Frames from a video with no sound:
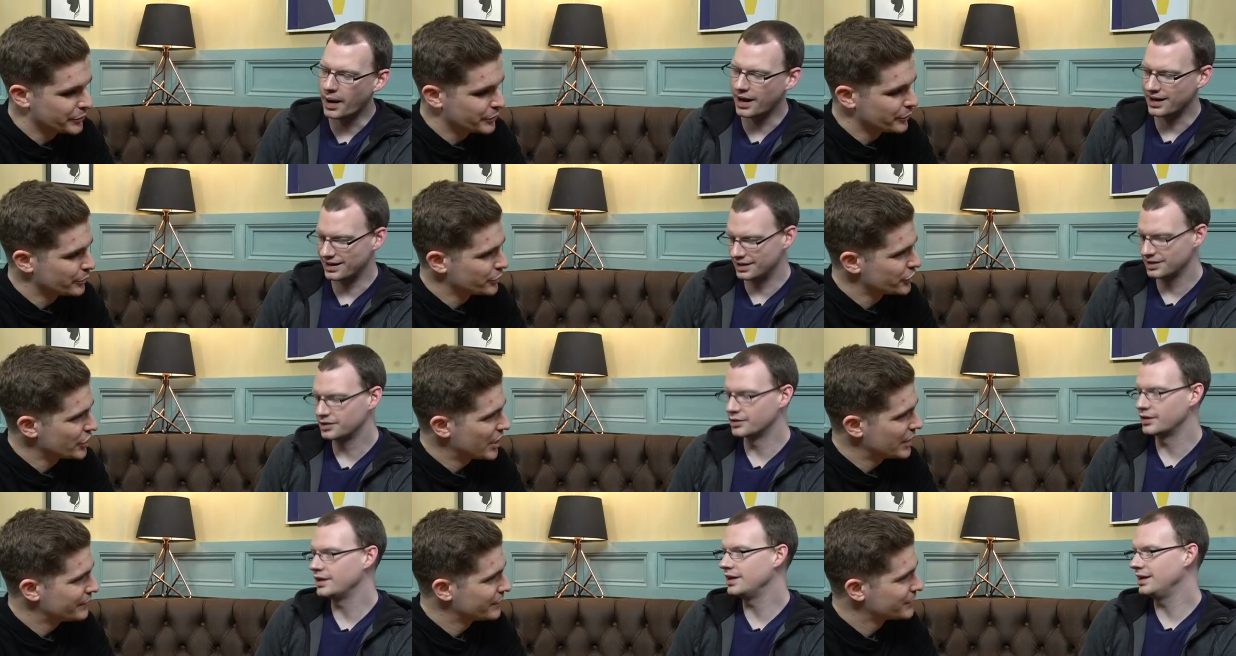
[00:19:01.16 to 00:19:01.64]
Speaker 1: I
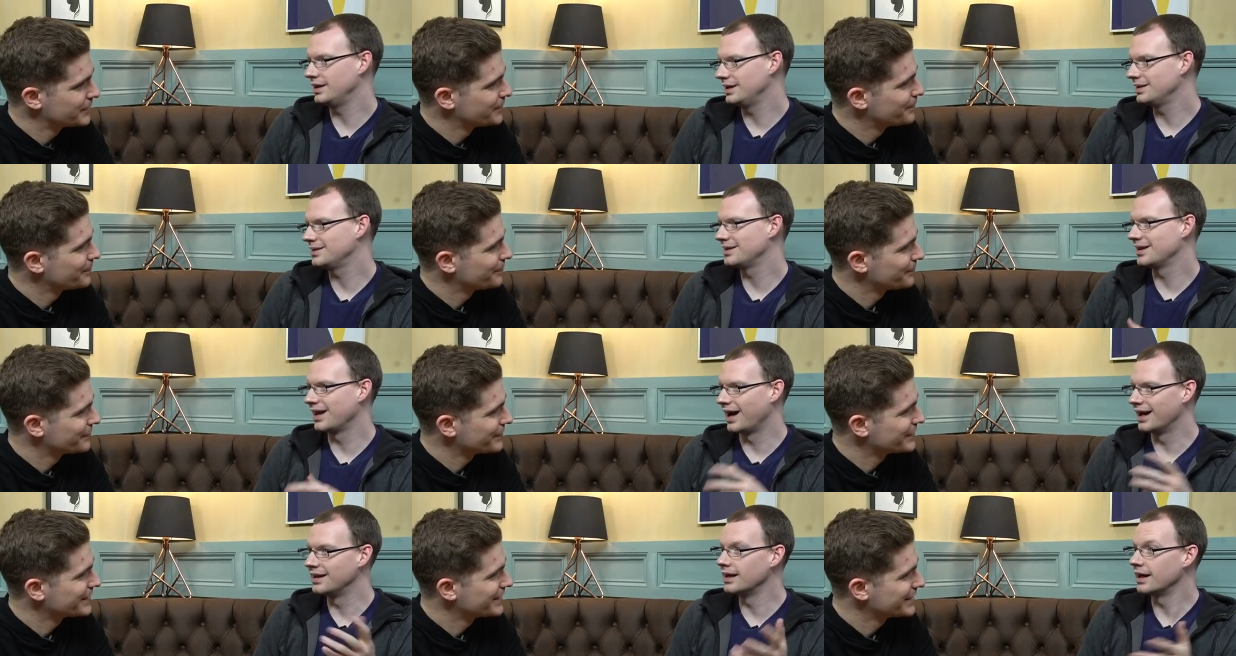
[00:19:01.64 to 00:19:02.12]
agree,
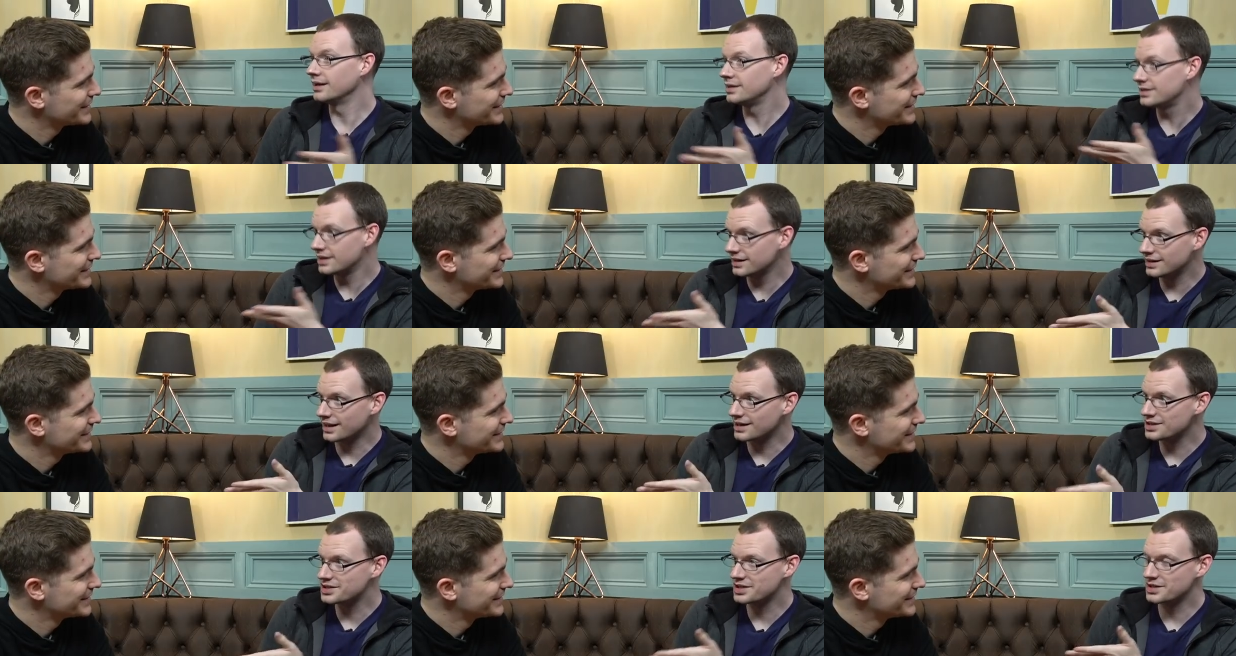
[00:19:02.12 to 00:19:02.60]
Java. and I
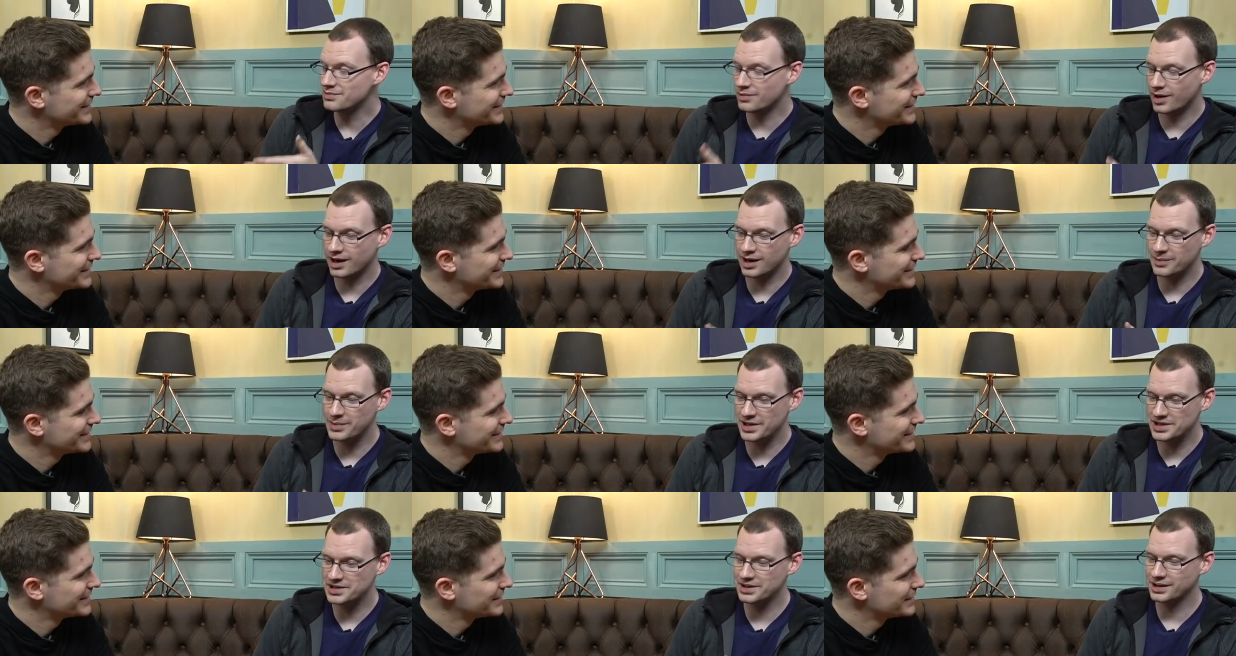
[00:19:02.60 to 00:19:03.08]
did actually
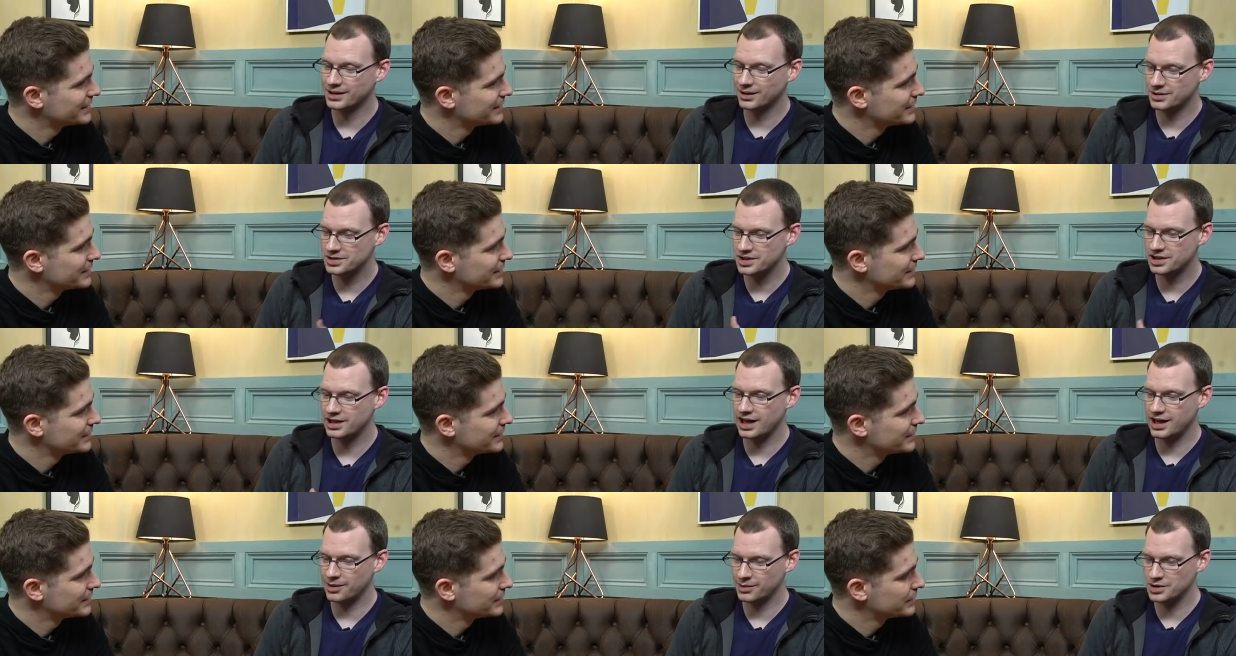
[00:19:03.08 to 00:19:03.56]
write a piece of code
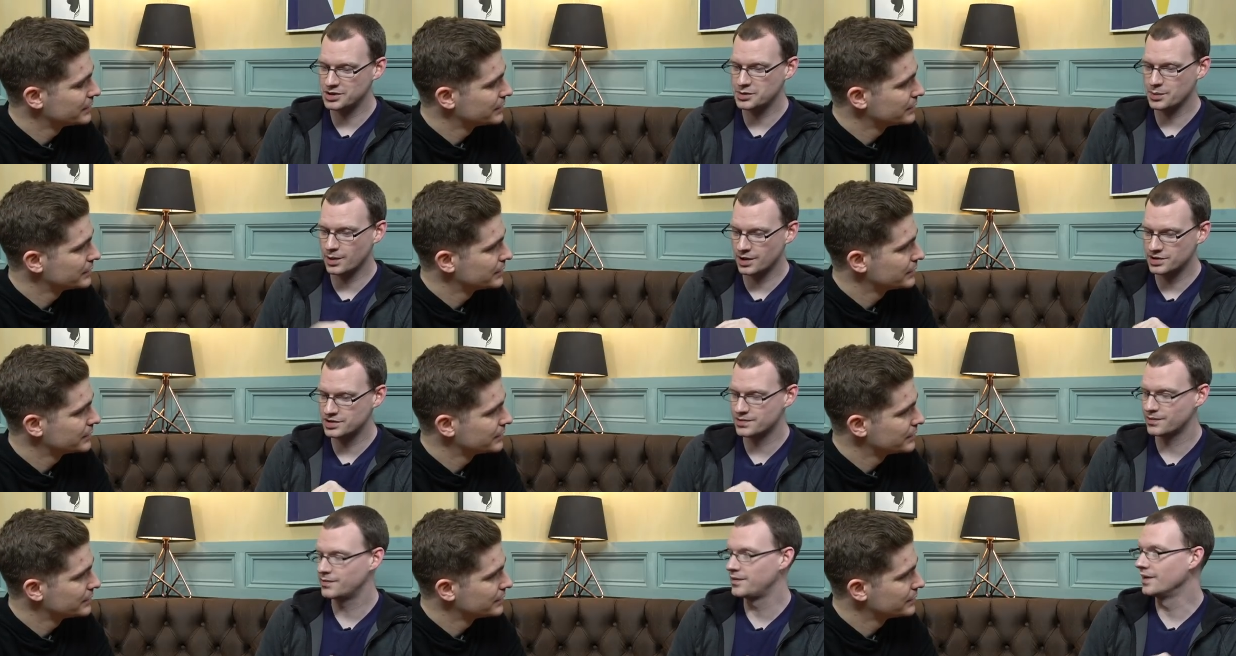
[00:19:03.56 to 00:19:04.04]
today which
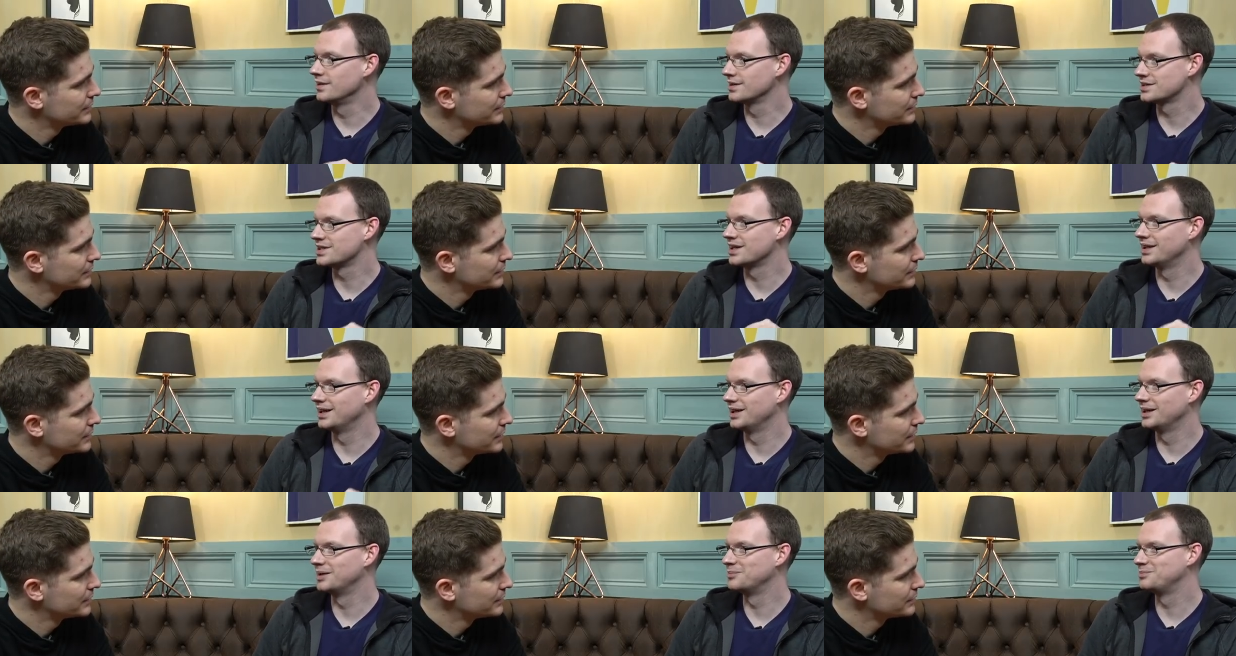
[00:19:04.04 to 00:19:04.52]
was
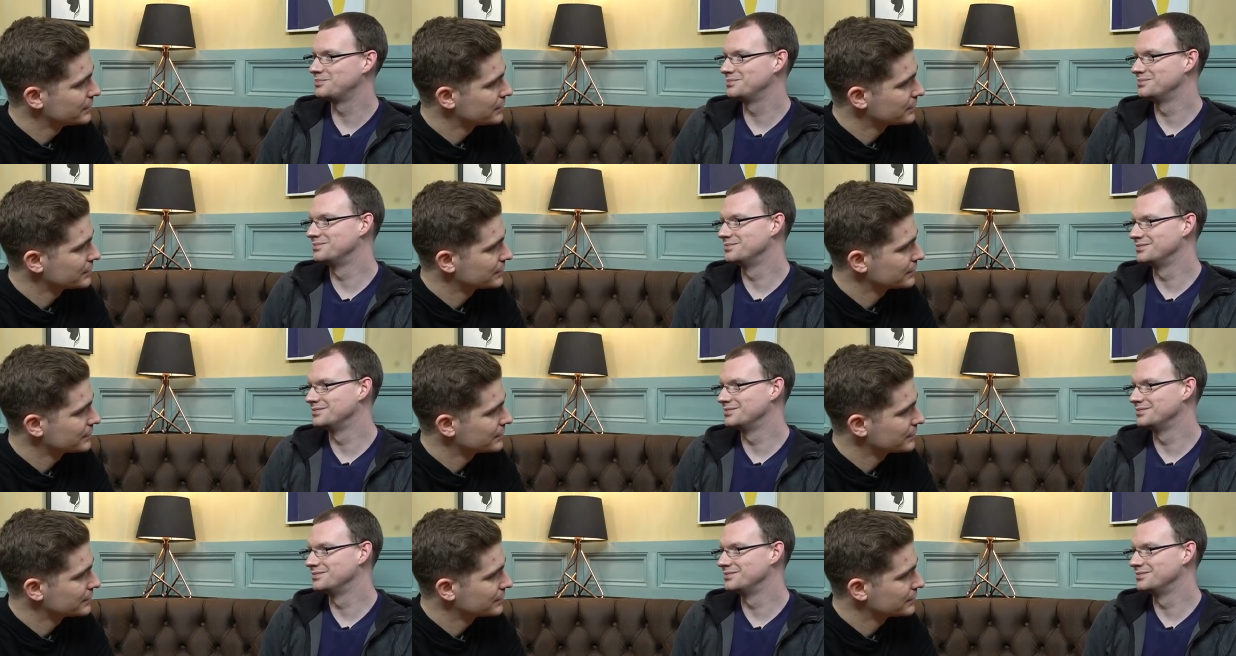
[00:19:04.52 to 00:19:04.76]
filter